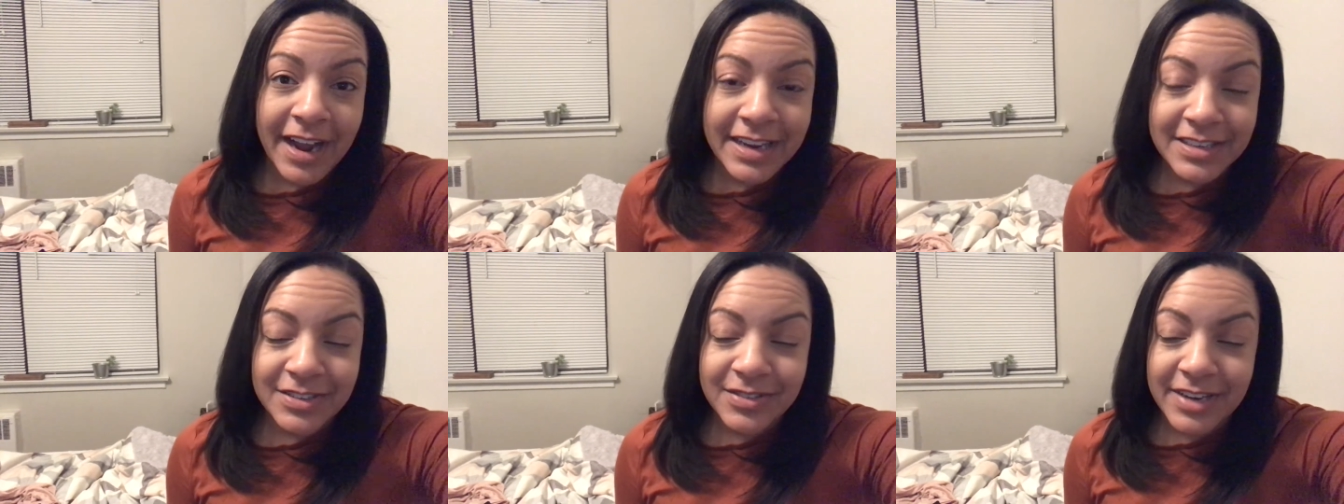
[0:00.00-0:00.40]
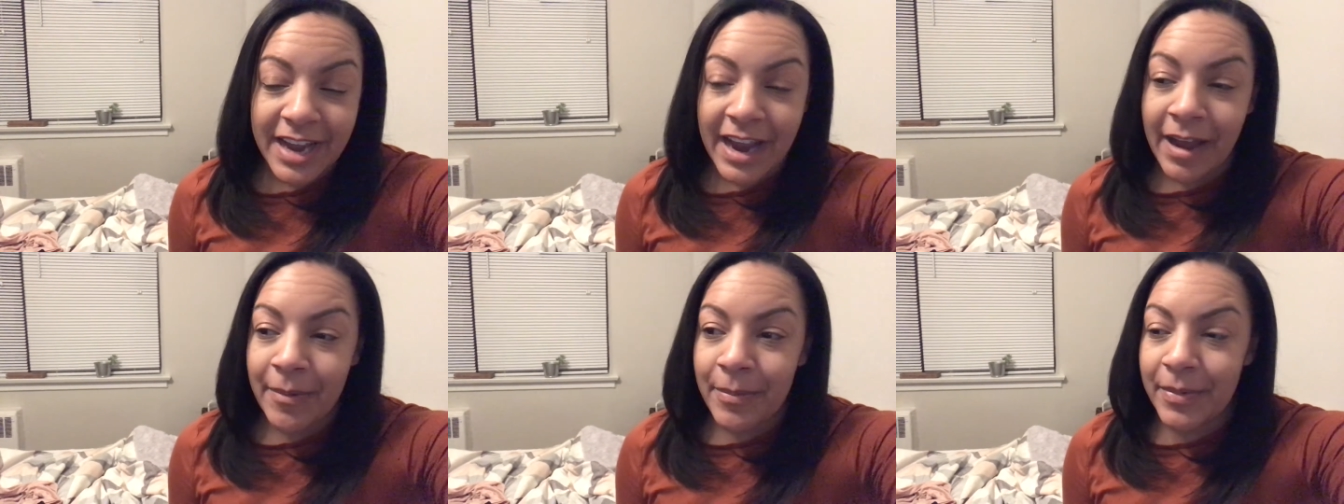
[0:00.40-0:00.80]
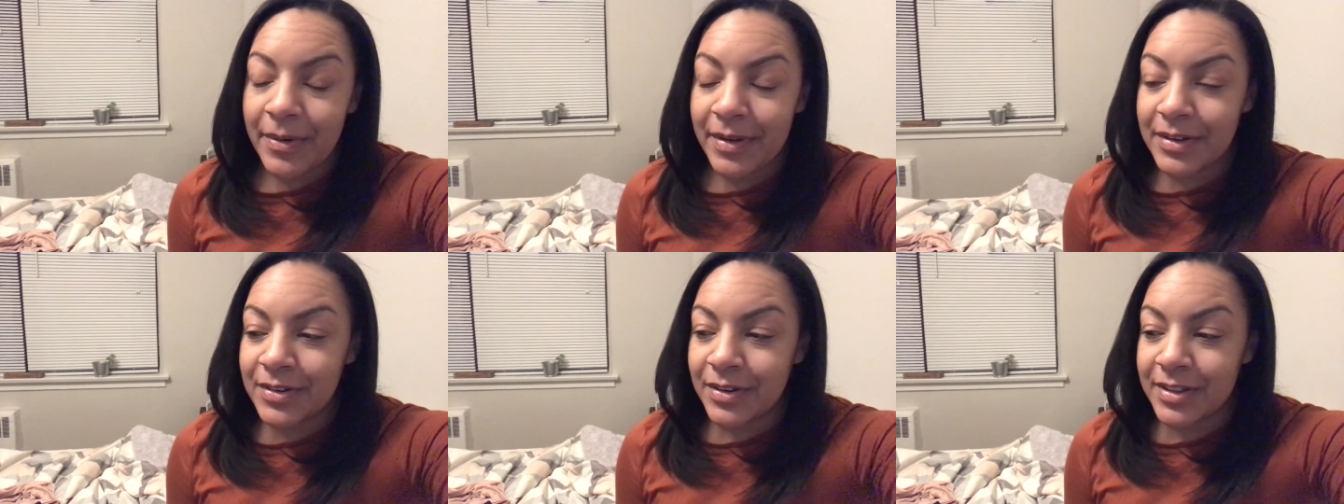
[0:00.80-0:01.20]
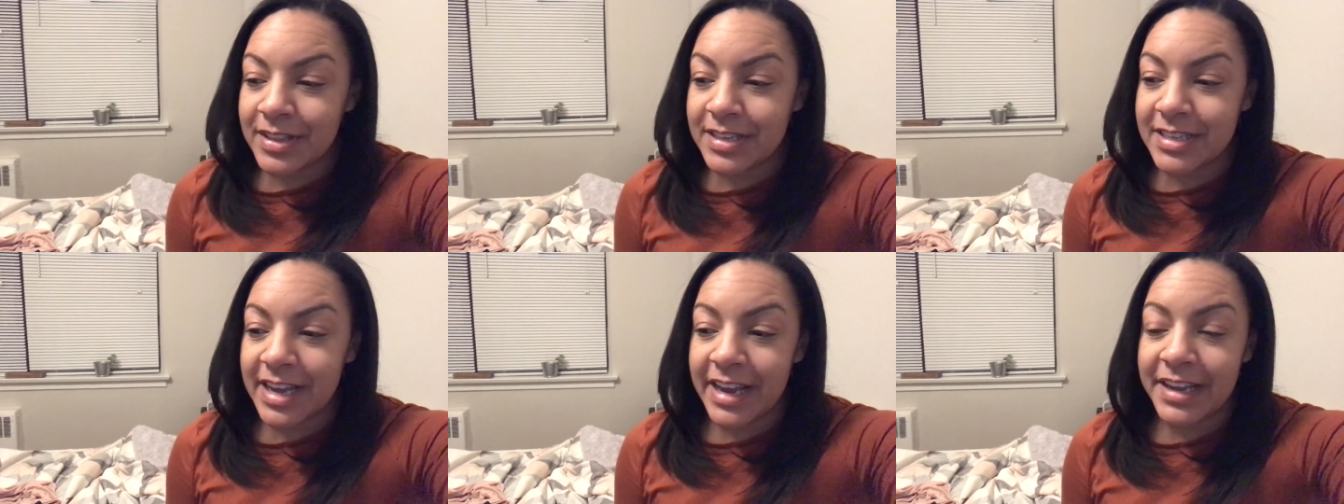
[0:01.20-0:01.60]
I do nap during
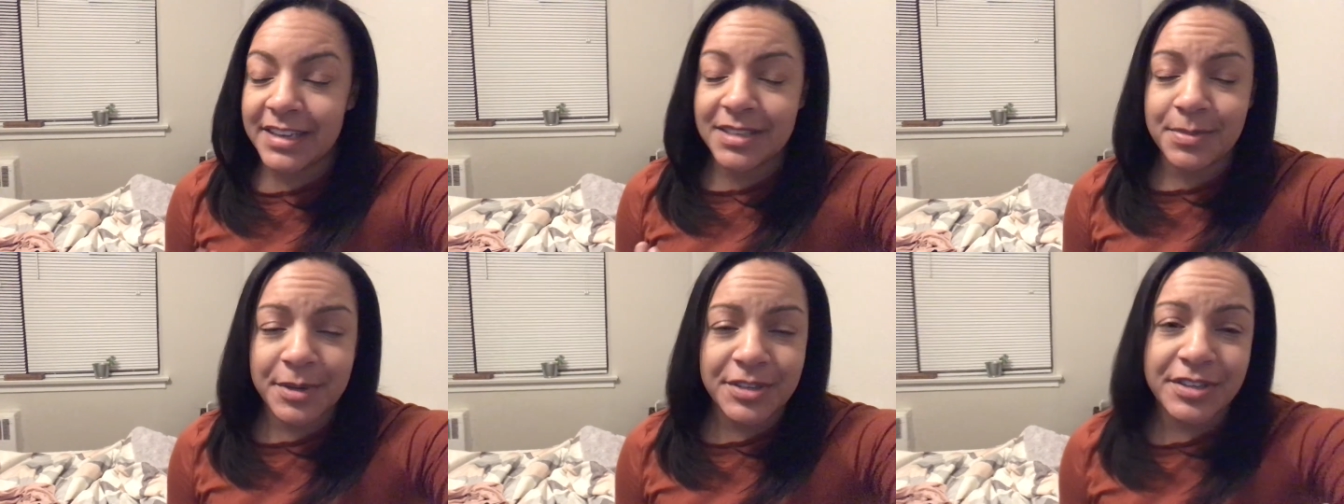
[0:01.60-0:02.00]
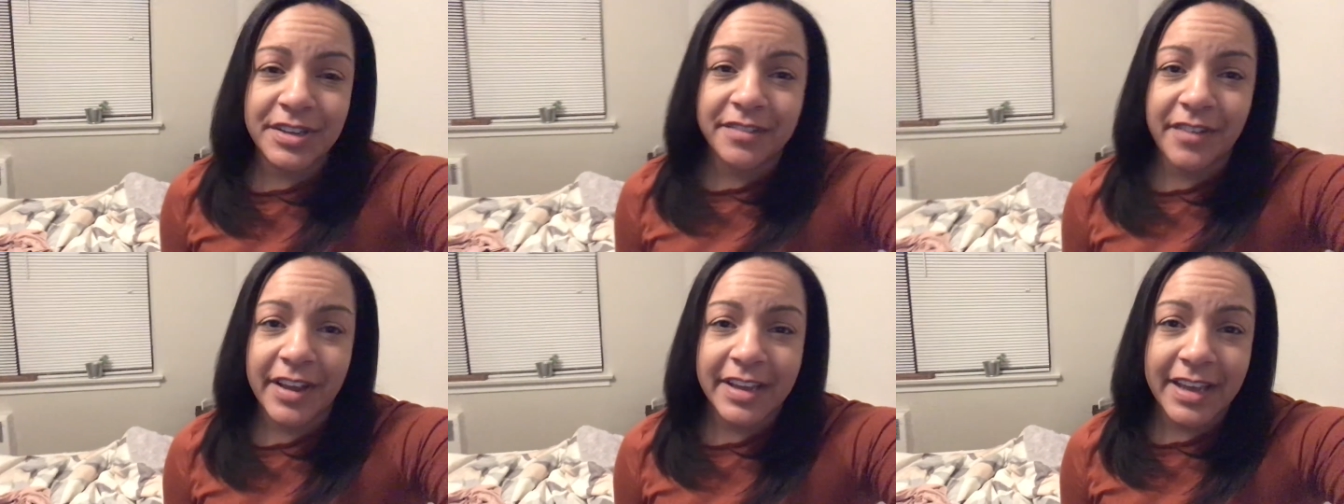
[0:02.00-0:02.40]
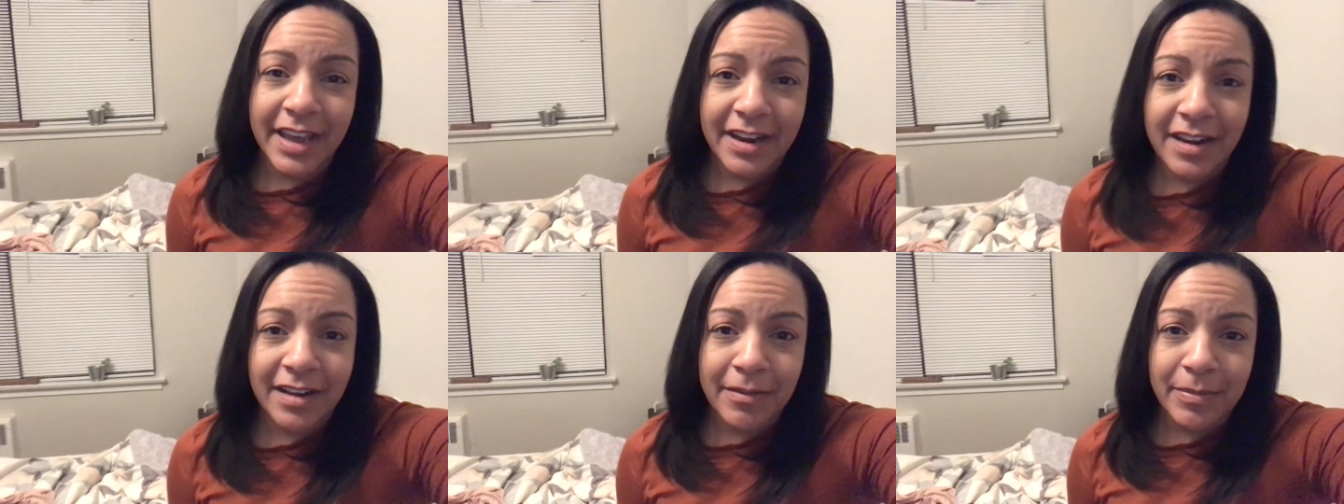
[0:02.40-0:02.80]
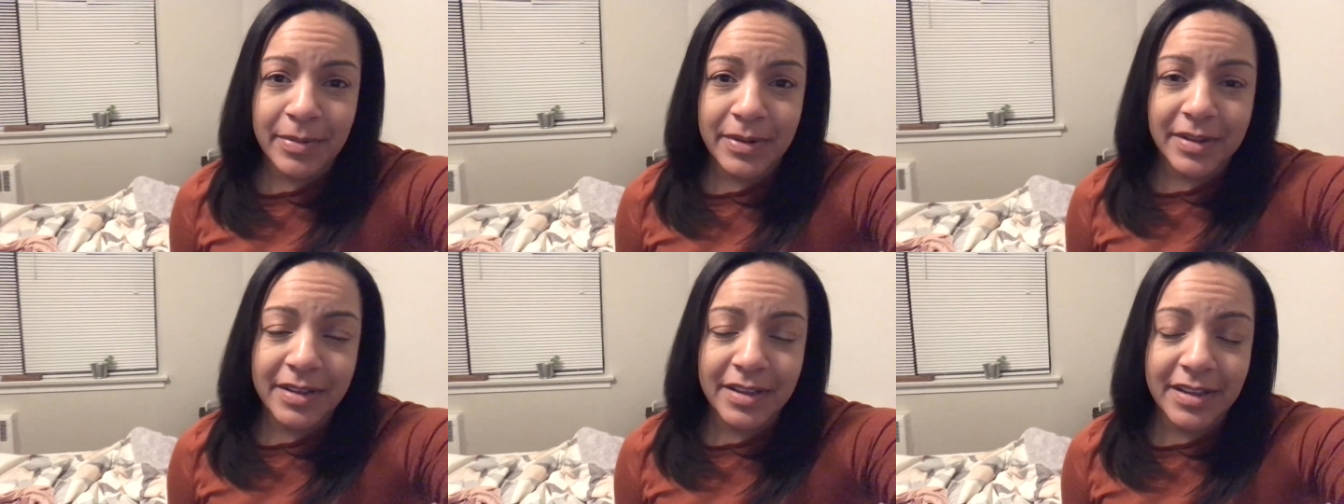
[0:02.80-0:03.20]
the day, especially if I get up
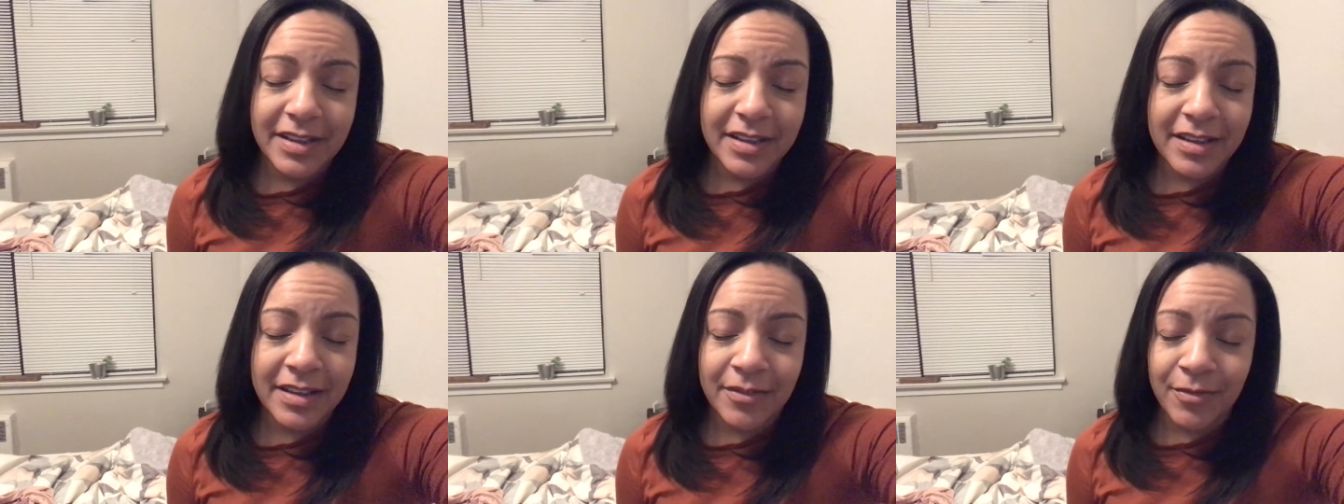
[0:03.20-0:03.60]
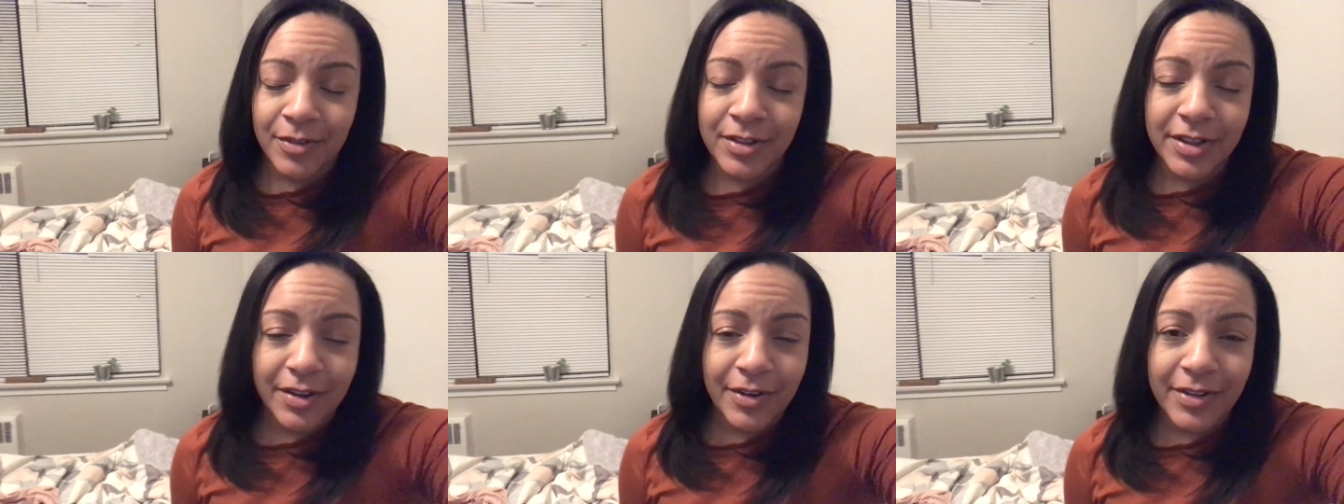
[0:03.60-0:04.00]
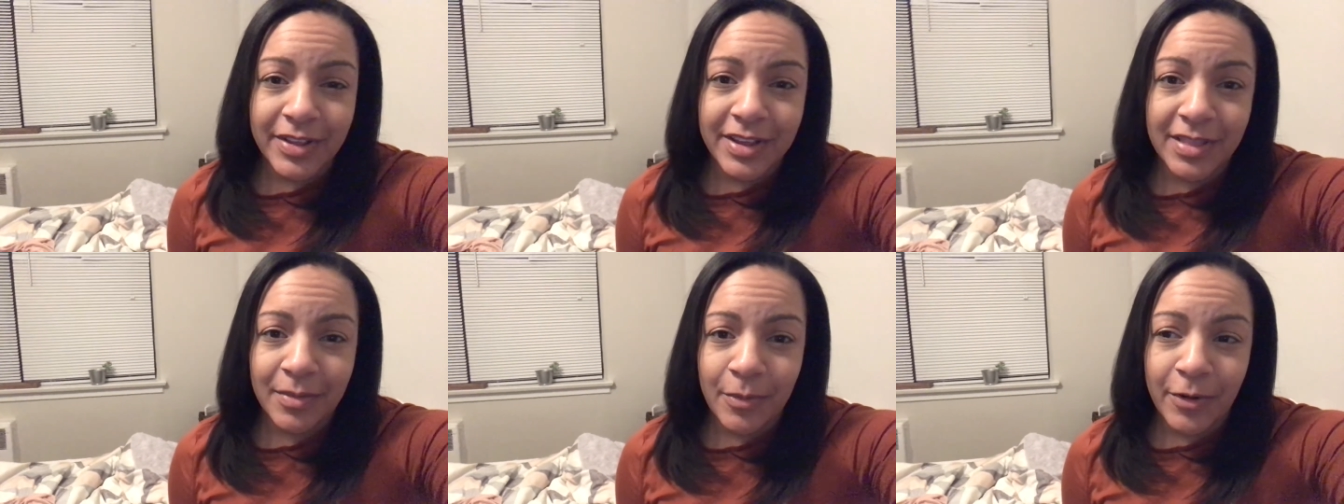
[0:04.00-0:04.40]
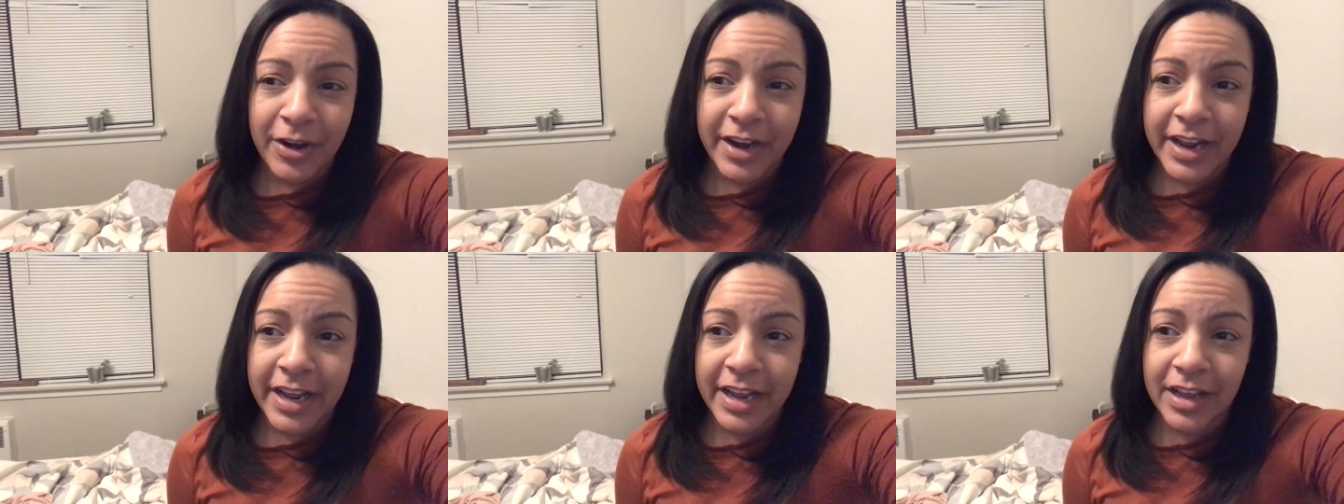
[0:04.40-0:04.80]
really early in the
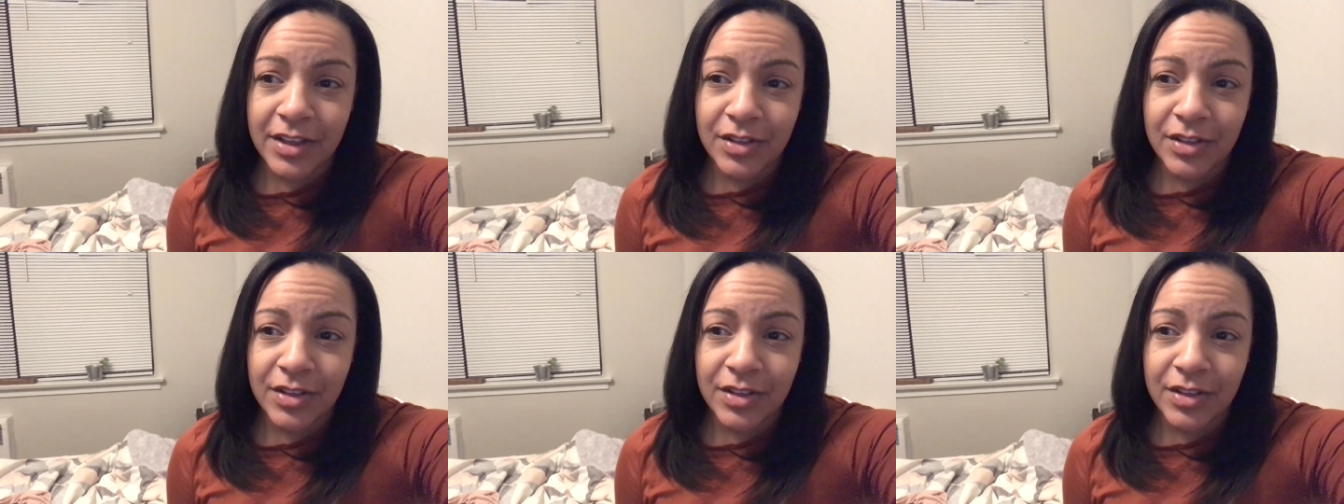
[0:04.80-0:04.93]
morning.